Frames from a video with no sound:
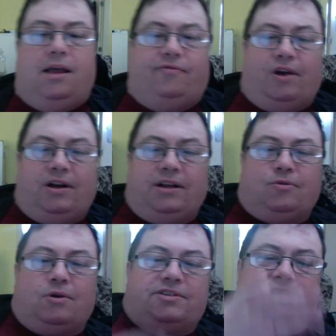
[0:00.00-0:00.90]
Finally,
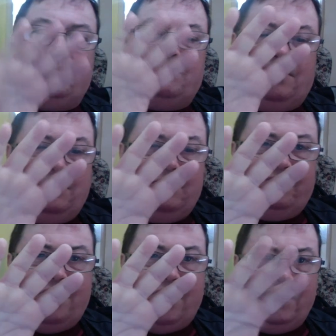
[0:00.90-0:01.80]
question number
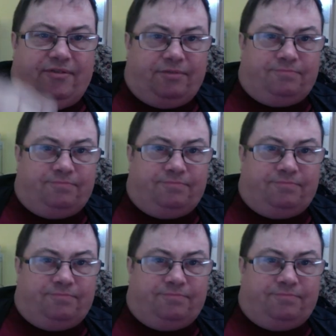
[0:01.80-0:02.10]
five.